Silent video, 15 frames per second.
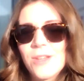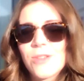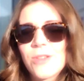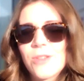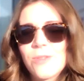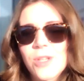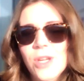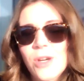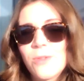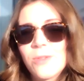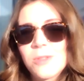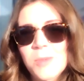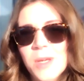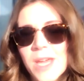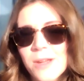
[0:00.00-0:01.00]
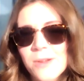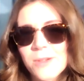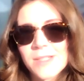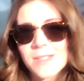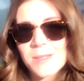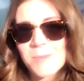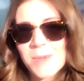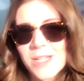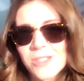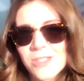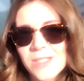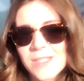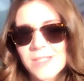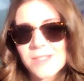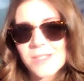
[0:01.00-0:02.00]
You know the power and the
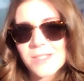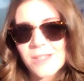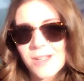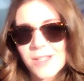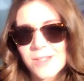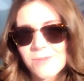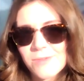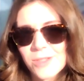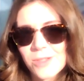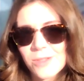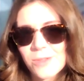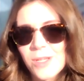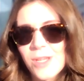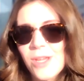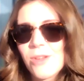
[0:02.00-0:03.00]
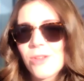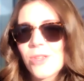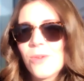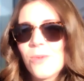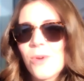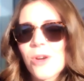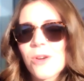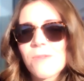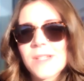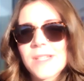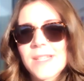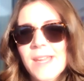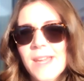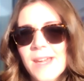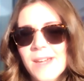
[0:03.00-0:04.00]
magic inside of you. You
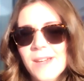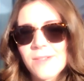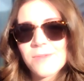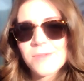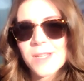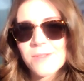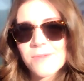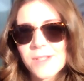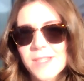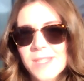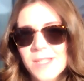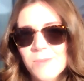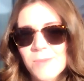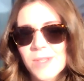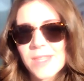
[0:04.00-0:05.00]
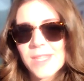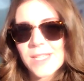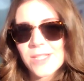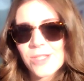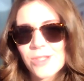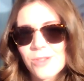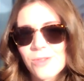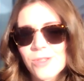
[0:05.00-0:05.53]
already have everything within you.